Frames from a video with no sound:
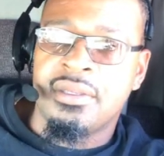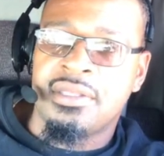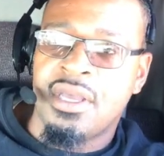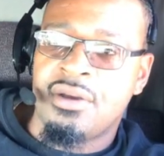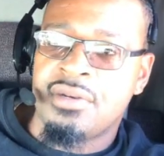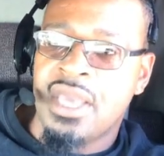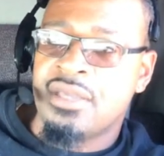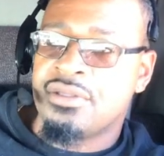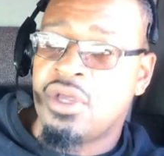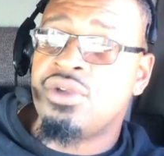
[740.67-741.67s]
So
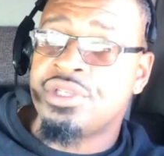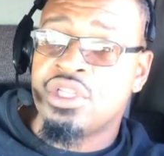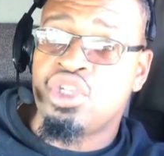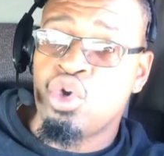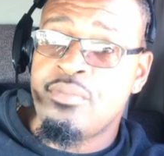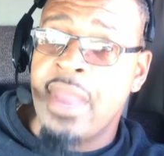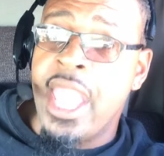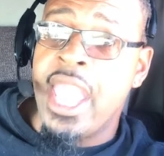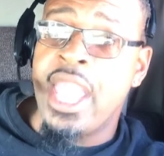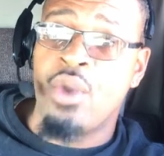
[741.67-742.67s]
those are the two
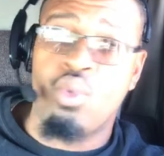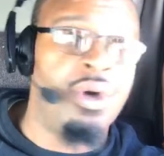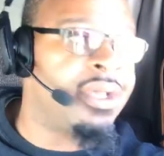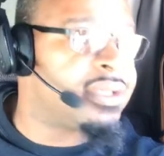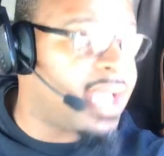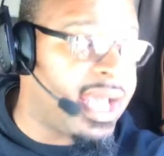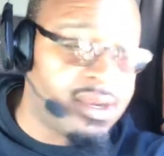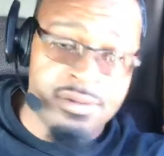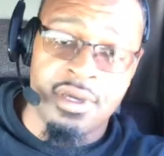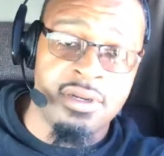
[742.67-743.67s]
main ones. I
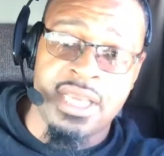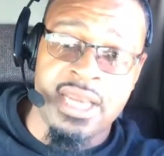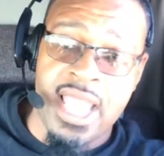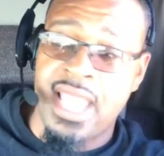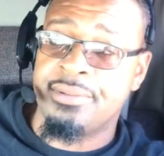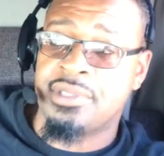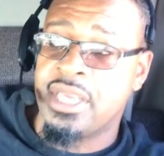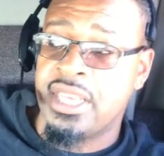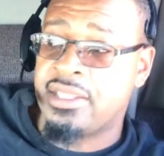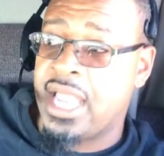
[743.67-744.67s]
don't know their names or
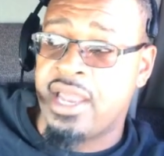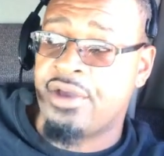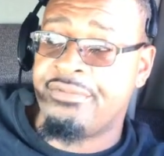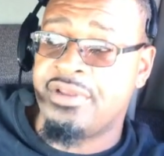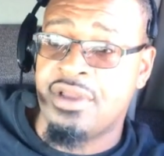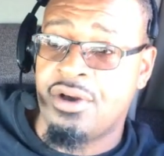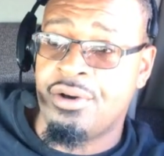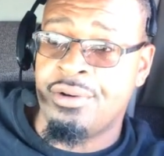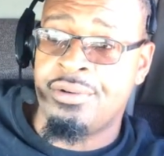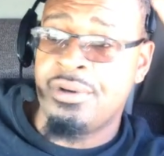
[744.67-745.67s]
anything. I don't even
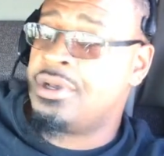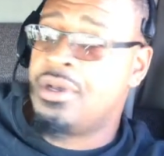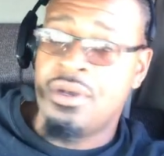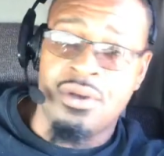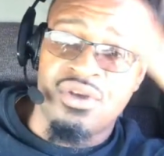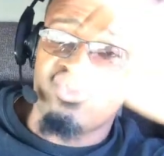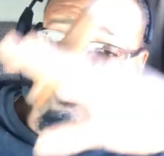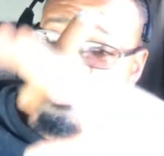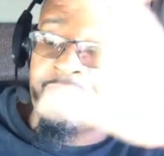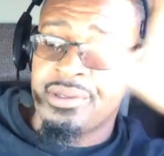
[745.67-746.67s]
know.
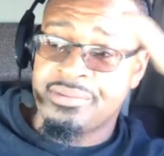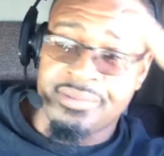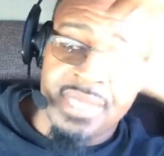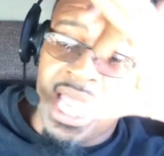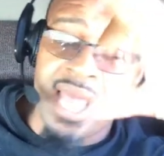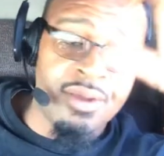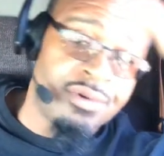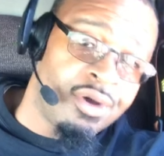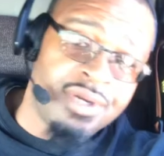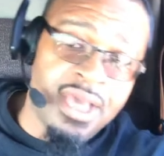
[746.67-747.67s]
I
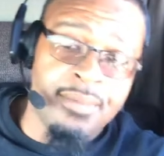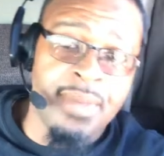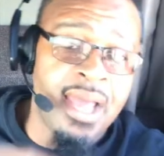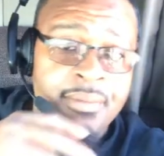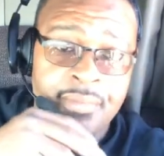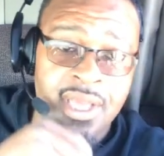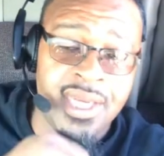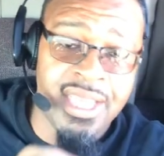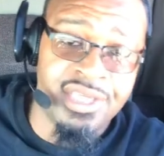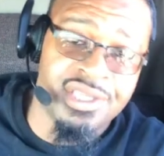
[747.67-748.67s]
don't know nothing about them,
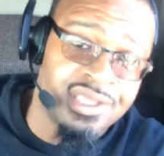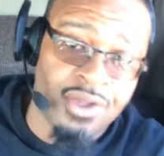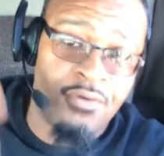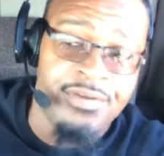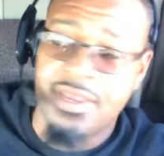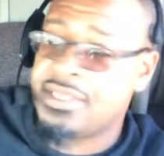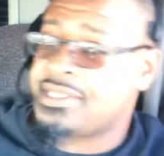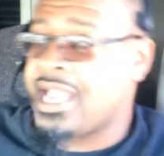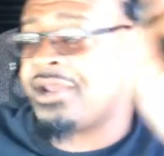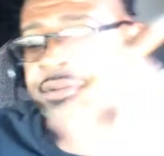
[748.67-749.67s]
but they just over here at
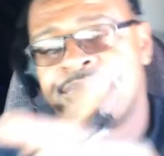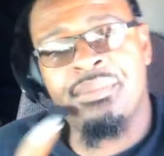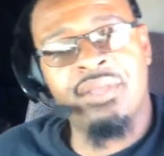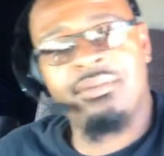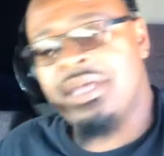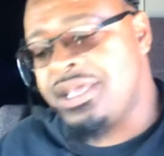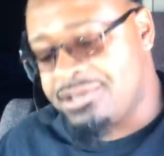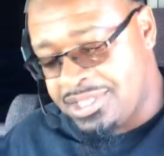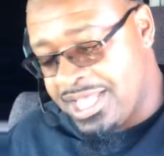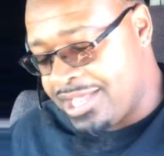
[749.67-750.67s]
Schneider. But
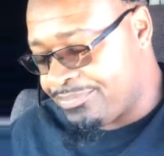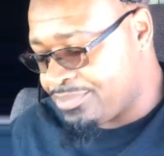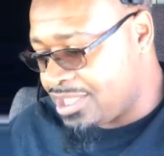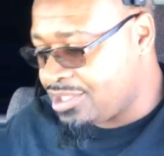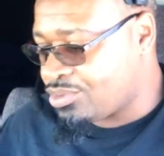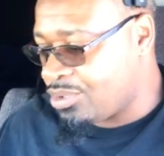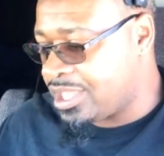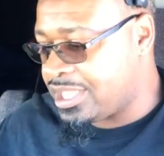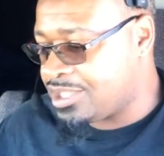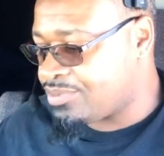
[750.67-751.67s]
here's the thing. This is
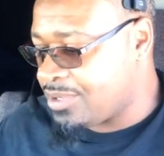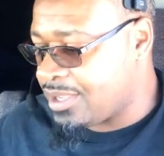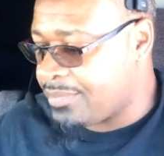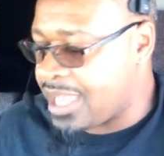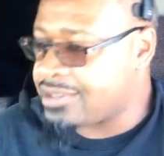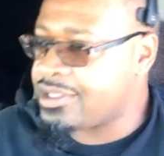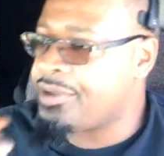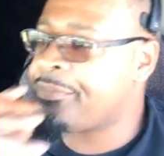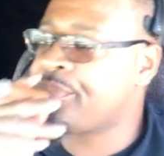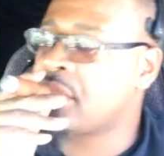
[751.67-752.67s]
what gets me about them.